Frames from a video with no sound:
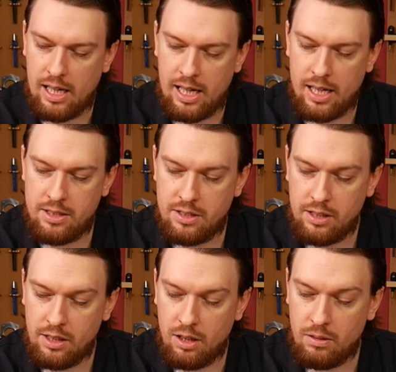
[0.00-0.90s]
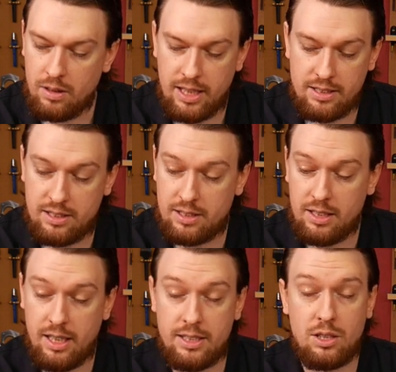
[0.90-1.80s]
And you know,
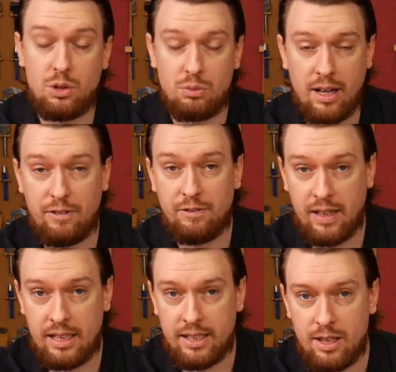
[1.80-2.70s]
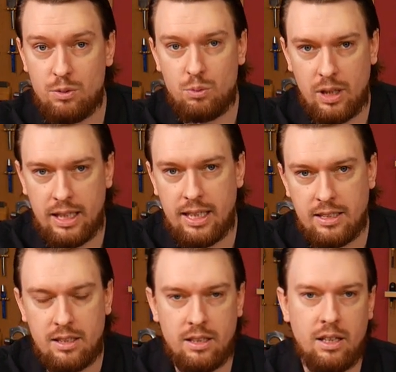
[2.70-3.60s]
it's it's a great feeling. It really
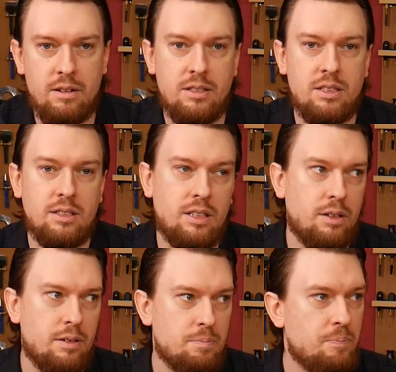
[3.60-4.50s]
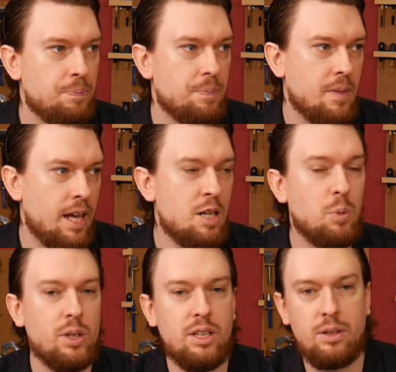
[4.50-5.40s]
is. And I encourage you know
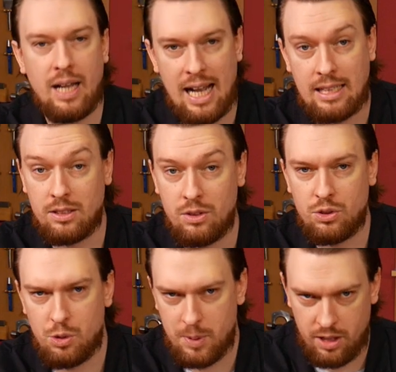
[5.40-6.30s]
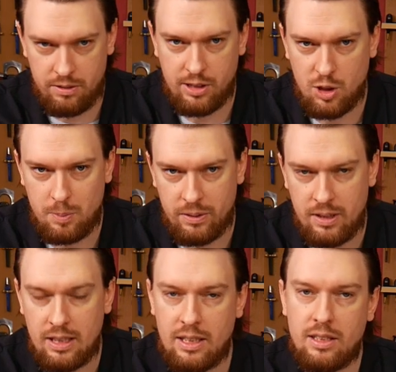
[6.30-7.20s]
anybody who has an entrepreneurial
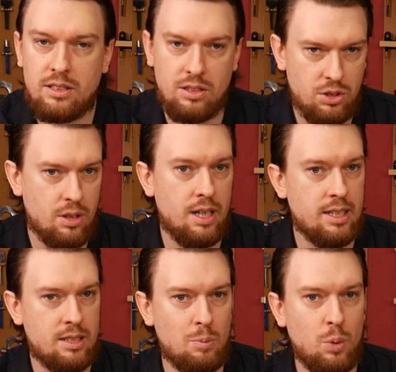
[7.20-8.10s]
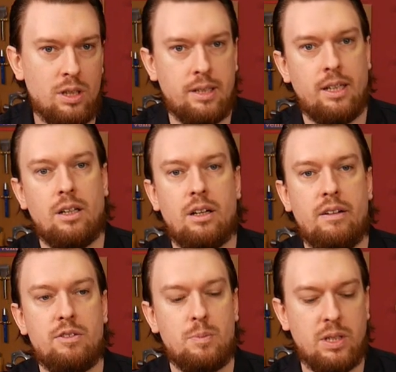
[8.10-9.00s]
spirit to try at some point in their
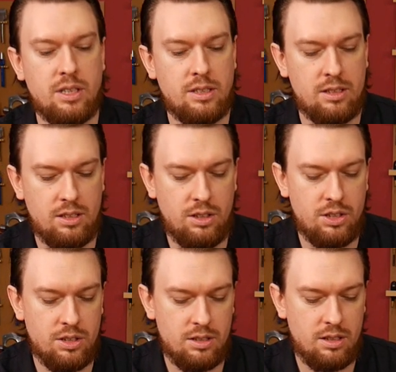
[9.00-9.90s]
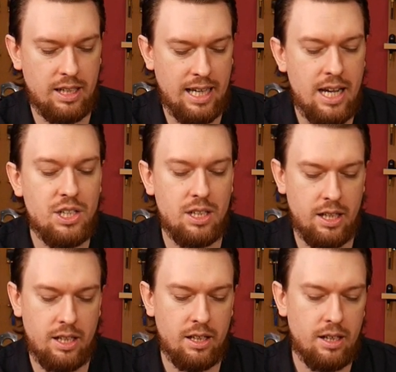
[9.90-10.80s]
lives because you just
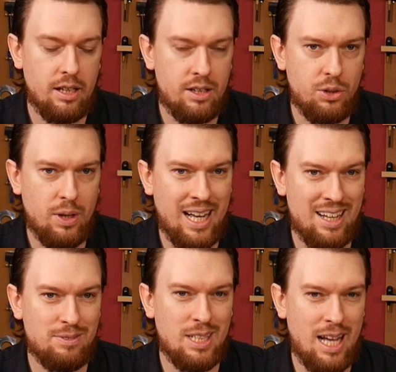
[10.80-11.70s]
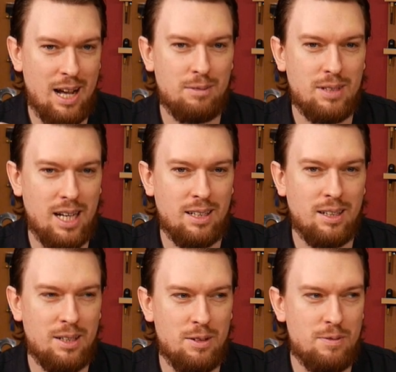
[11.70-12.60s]
occasionally you have to have that
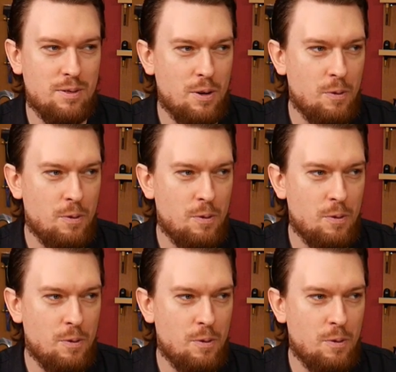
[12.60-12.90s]
kind of